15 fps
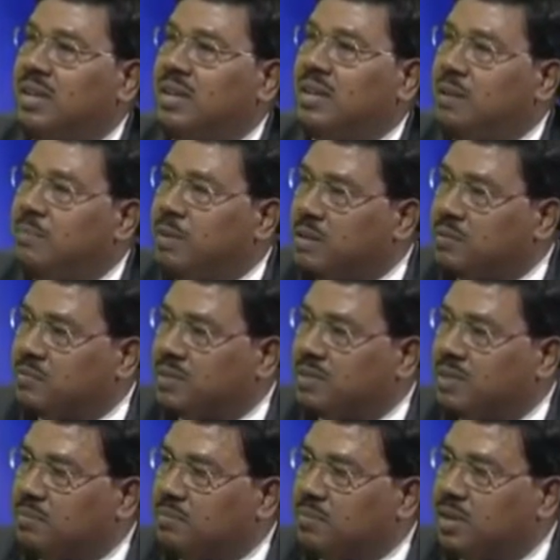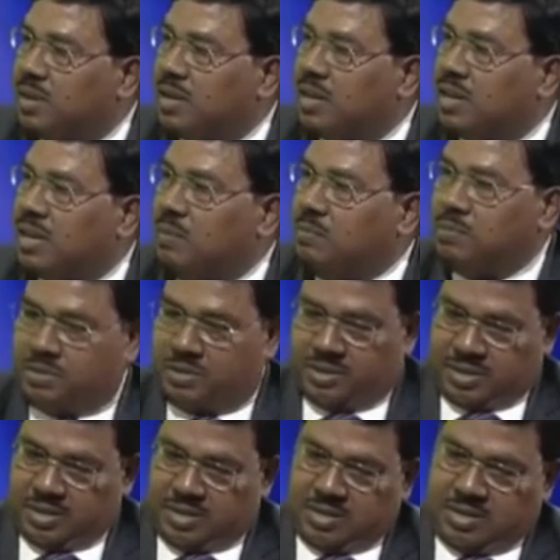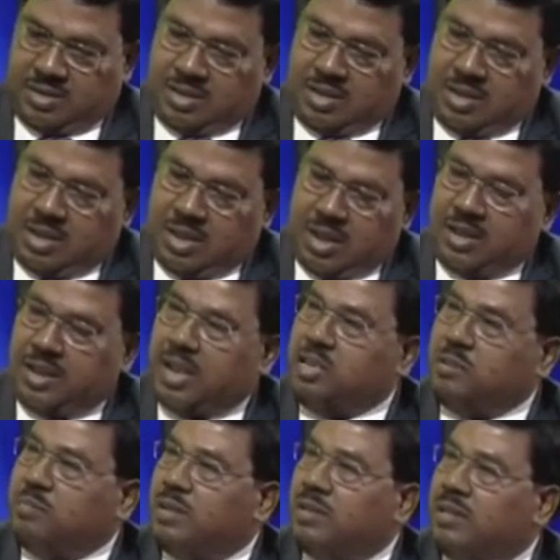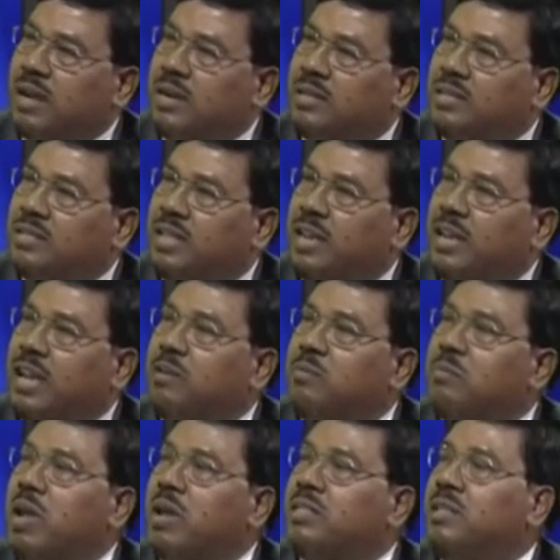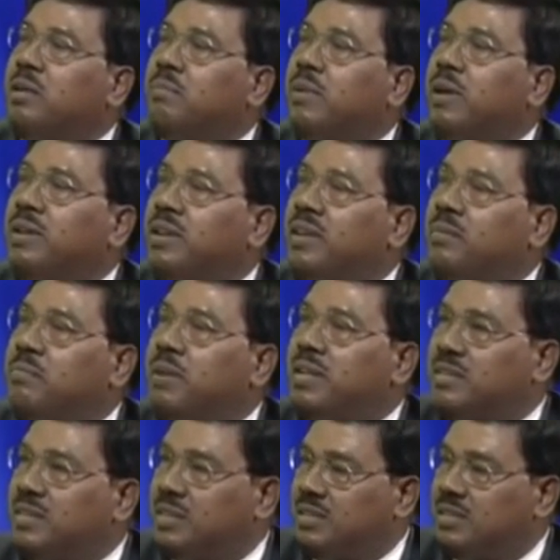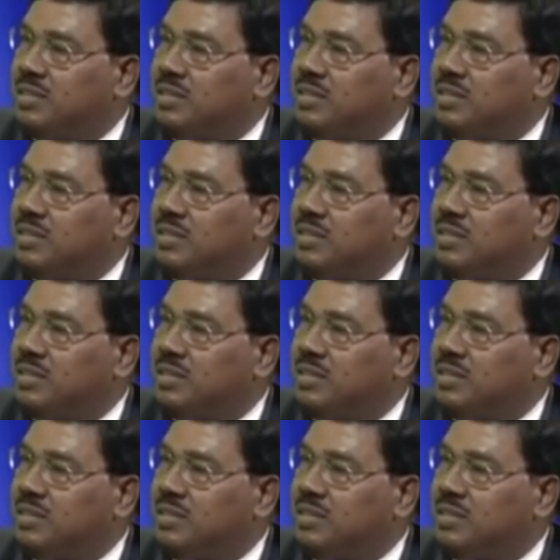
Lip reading: debate with them, come to an arrangement that they can make the money better.